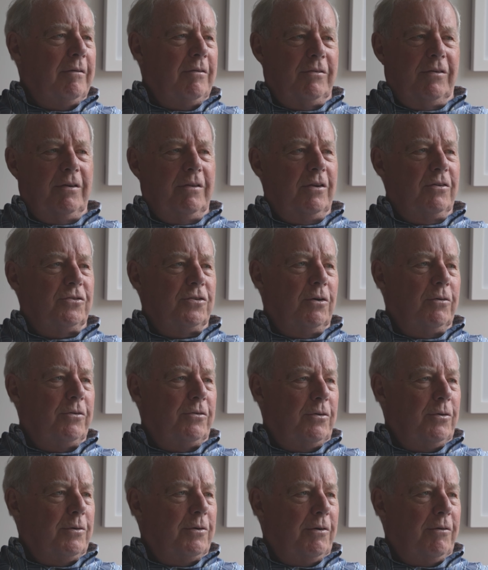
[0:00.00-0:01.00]
He said, The
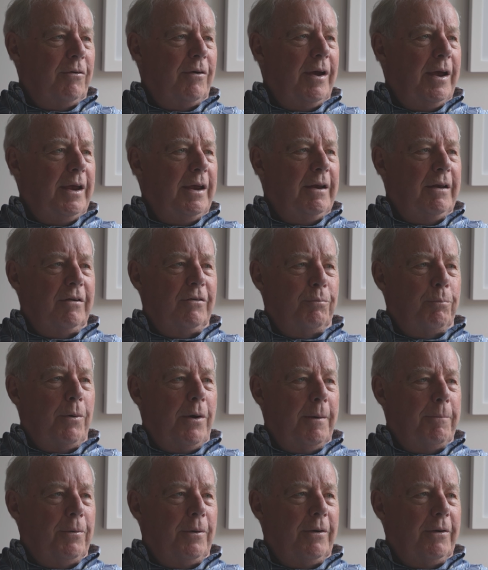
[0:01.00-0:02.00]
show's doing great, it's
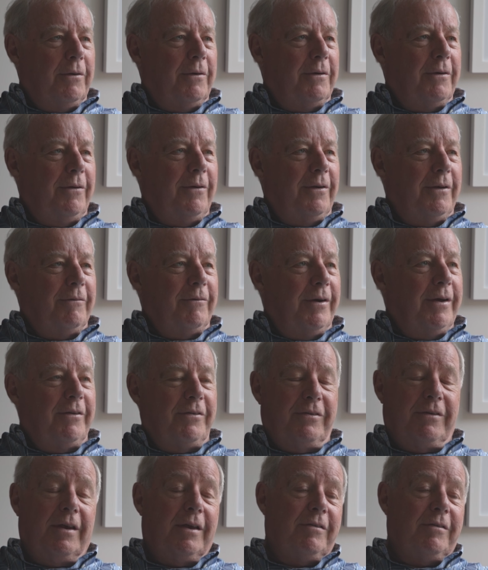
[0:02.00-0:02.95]
popular, and all the rest.